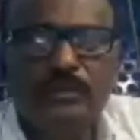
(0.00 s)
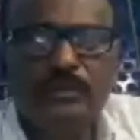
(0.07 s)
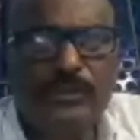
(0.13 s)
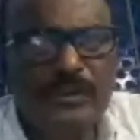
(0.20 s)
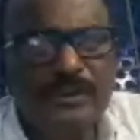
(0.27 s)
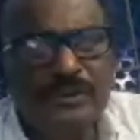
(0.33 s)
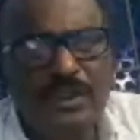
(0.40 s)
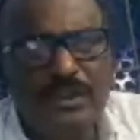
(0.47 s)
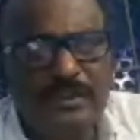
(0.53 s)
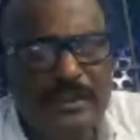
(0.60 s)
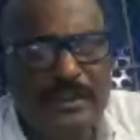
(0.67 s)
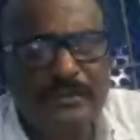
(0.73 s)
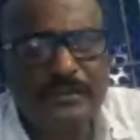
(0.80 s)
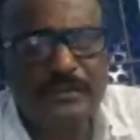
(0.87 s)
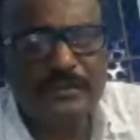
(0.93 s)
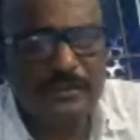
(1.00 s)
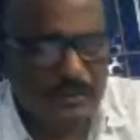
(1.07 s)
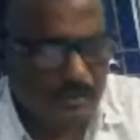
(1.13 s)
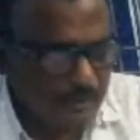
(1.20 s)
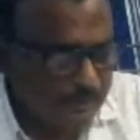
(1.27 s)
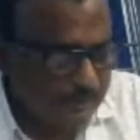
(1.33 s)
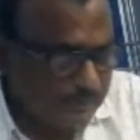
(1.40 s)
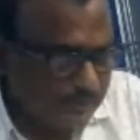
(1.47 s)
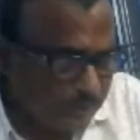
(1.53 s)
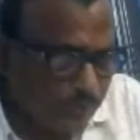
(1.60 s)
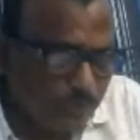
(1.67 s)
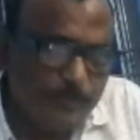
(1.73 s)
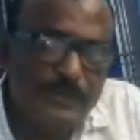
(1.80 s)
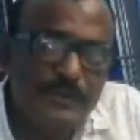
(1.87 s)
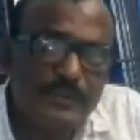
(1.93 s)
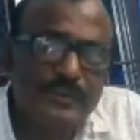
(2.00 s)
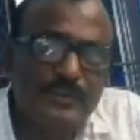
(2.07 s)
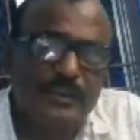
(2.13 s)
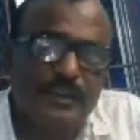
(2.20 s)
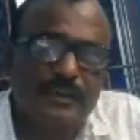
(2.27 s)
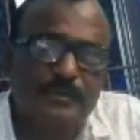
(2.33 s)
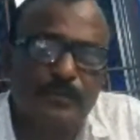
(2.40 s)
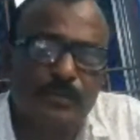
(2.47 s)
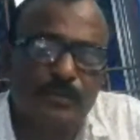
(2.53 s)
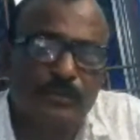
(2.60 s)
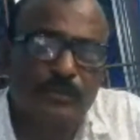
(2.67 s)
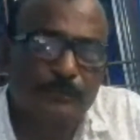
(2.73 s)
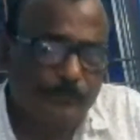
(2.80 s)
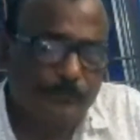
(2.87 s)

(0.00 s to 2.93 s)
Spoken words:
So in such case, that will be treated as murder.